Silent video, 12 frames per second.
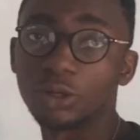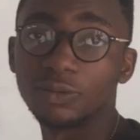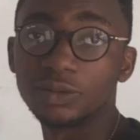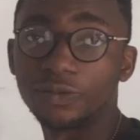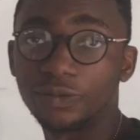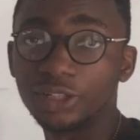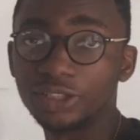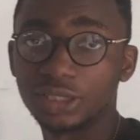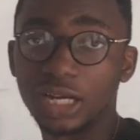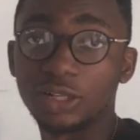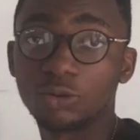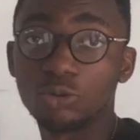of
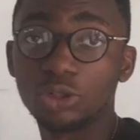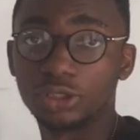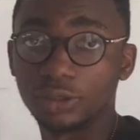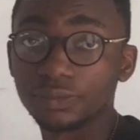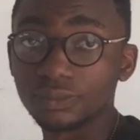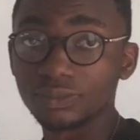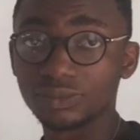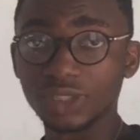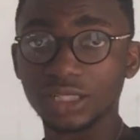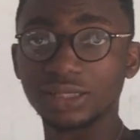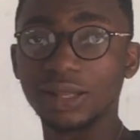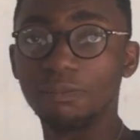differential equation.
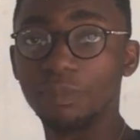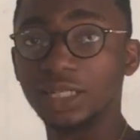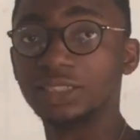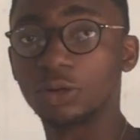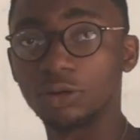The basic